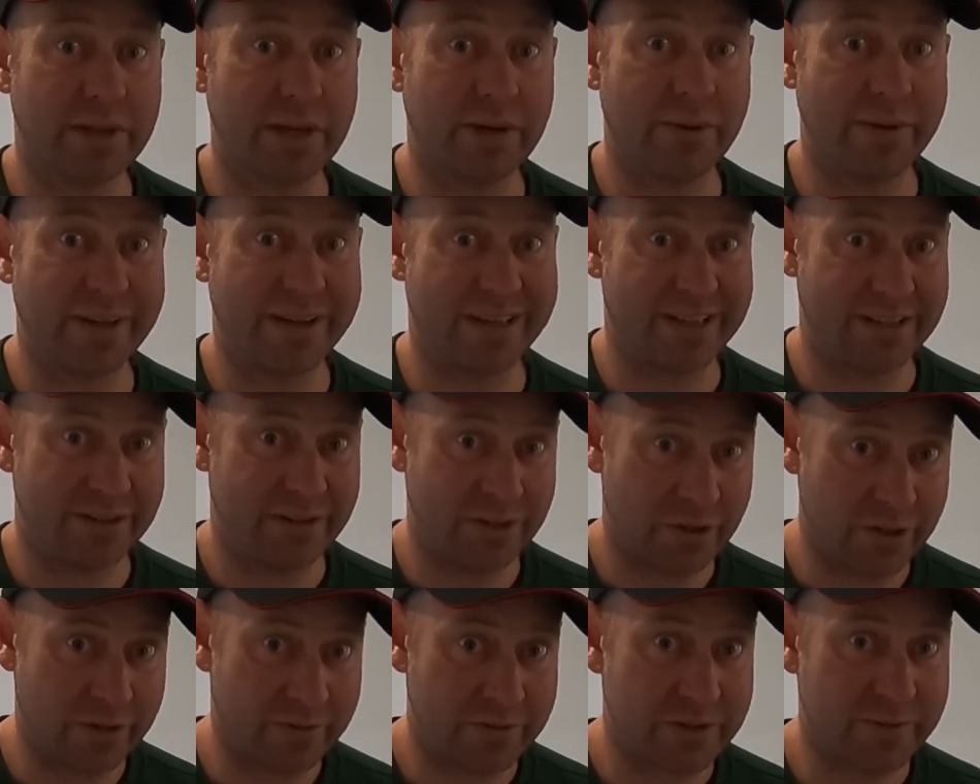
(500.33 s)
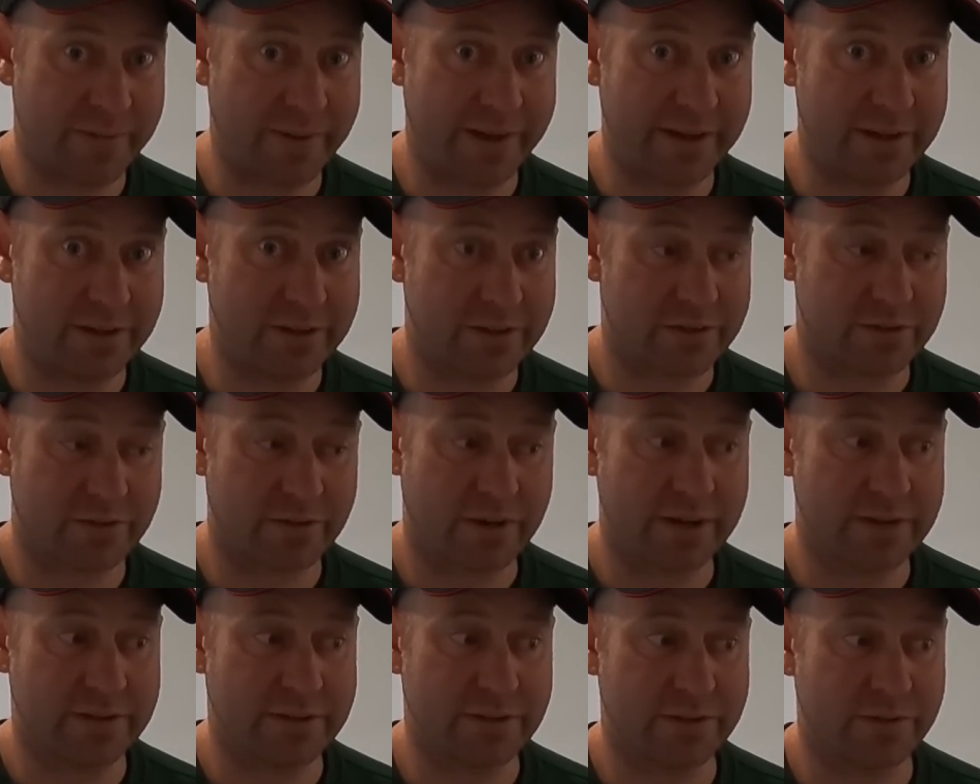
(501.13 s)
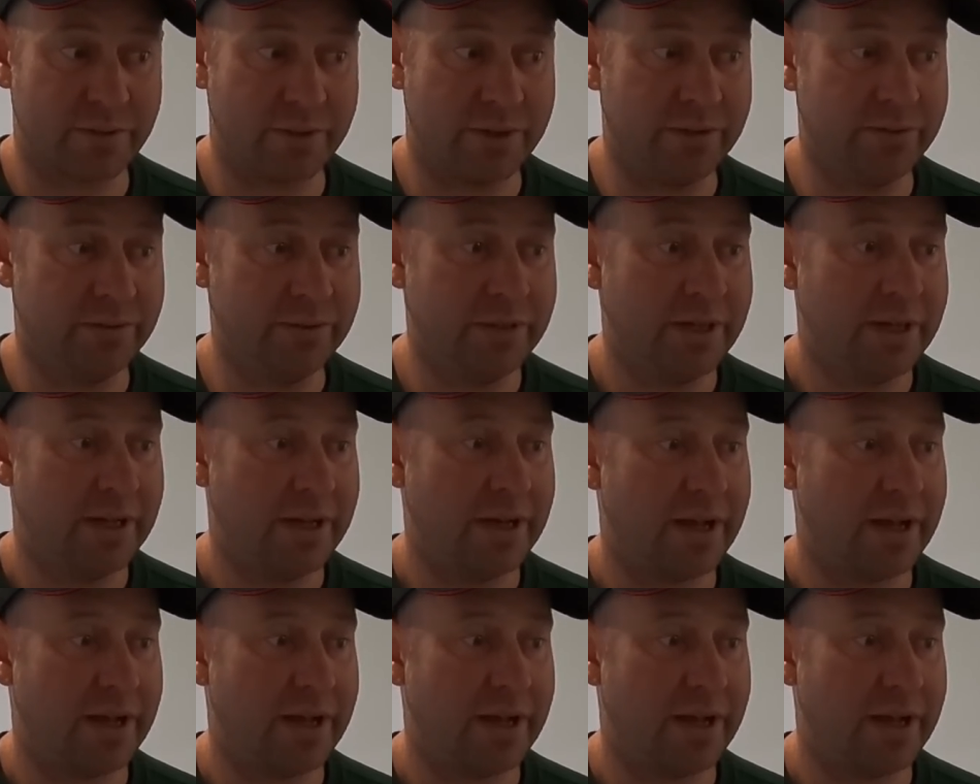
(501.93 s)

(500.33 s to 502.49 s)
They were getting nervous about interest rates as well,